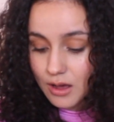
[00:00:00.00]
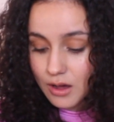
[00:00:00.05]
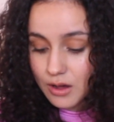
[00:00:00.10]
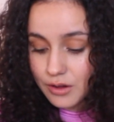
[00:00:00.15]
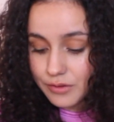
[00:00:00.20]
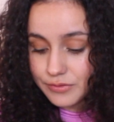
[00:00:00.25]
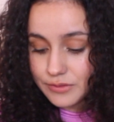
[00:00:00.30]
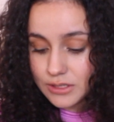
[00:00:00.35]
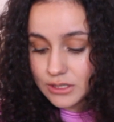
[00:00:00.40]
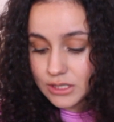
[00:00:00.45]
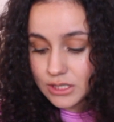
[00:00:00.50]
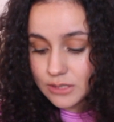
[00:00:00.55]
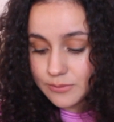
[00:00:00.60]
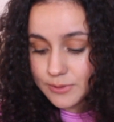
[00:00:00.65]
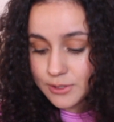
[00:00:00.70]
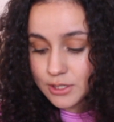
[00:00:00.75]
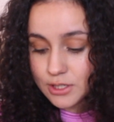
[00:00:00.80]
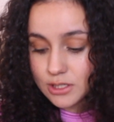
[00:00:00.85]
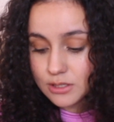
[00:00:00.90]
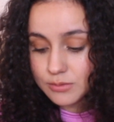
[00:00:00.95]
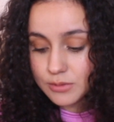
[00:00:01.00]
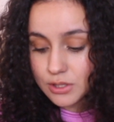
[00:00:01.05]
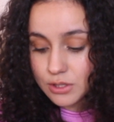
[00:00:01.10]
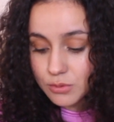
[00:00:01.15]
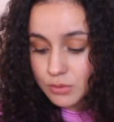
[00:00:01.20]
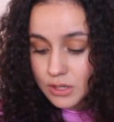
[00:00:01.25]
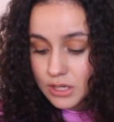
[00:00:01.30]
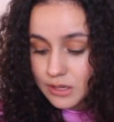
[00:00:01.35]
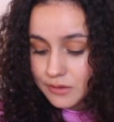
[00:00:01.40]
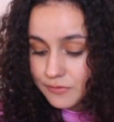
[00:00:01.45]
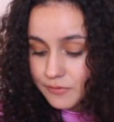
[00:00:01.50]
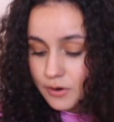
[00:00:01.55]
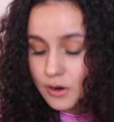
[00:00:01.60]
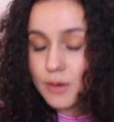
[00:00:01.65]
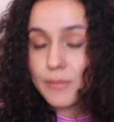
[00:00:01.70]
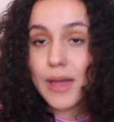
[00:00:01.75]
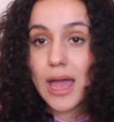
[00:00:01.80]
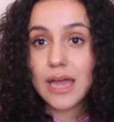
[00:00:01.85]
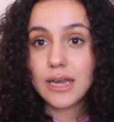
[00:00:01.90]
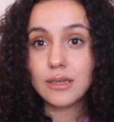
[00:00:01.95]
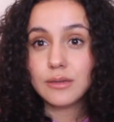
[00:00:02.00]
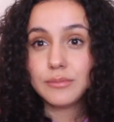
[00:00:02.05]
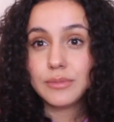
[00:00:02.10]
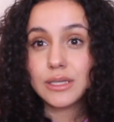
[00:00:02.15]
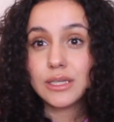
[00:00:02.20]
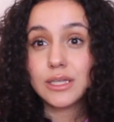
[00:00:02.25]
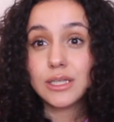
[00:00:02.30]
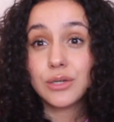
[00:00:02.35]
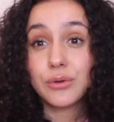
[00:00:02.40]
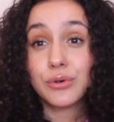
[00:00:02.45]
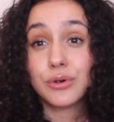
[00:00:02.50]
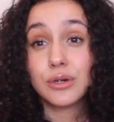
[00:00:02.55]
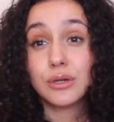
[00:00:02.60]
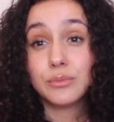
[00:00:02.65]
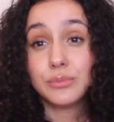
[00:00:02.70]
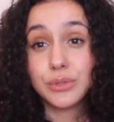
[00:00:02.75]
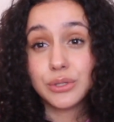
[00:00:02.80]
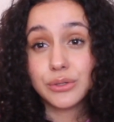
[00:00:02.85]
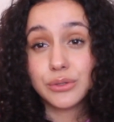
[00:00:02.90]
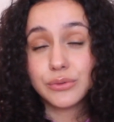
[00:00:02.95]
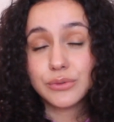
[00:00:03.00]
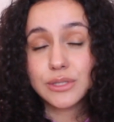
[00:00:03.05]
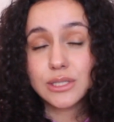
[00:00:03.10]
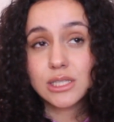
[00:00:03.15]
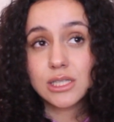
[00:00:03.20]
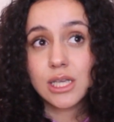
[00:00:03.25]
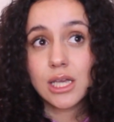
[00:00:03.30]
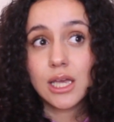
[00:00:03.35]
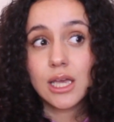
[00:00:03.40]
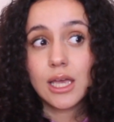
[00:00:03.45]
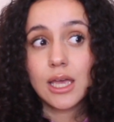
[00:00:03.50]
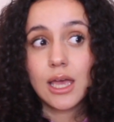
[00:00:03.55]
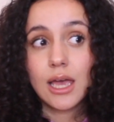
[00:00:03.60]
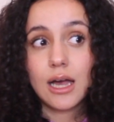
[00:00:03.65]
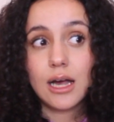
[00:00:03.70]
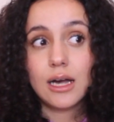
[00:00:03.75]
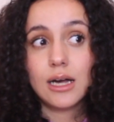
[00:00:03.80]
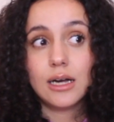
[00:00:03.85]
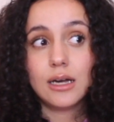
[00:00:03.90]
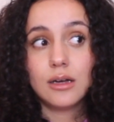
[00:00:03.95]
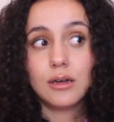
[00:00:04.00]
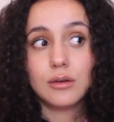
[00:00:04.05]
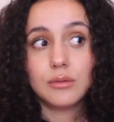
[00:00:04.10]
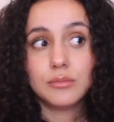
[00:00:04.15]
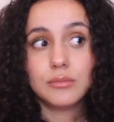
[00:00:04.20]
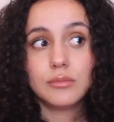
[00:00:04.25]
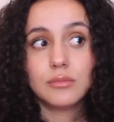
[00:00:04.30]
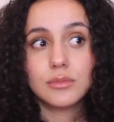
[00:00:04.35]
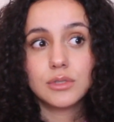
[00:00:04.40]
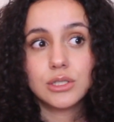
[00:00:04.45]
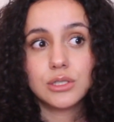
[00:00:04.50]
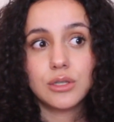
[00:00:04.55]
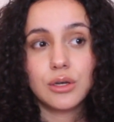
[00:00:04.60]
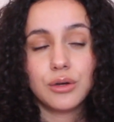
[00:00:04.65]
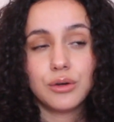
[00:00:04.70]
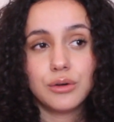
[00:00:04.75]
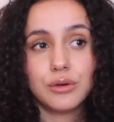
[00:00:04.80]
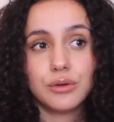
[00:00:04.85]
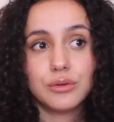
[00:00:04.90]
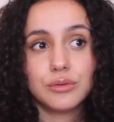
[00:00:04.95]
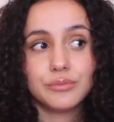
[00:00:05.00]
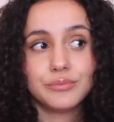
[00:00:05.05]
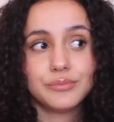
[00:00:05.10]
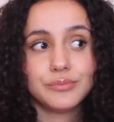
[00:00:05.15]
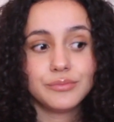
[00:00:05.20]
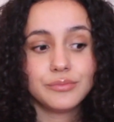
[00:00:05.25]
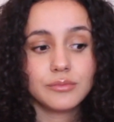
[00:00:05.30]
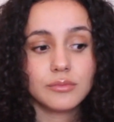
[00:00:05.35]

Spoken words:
often experienced with grief or abandonment or abuse. So